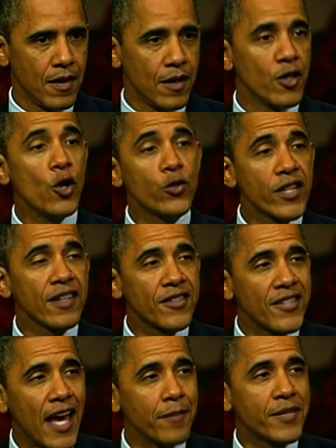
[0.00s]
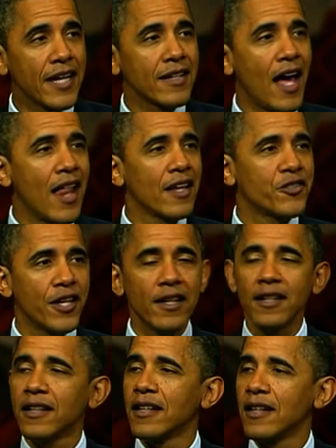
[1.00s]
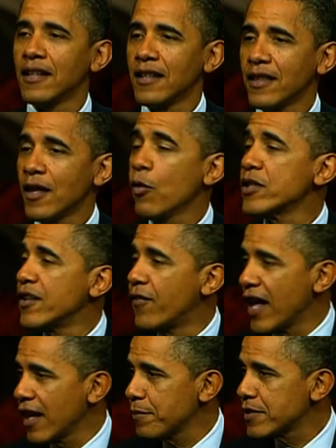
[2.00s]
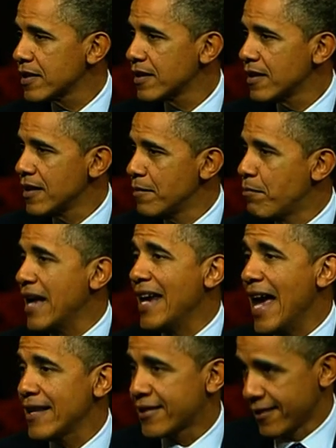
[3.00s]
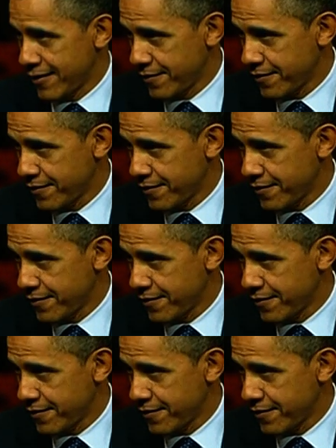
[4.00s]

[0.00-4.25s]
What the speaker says: using the same technology that was developed by NASA.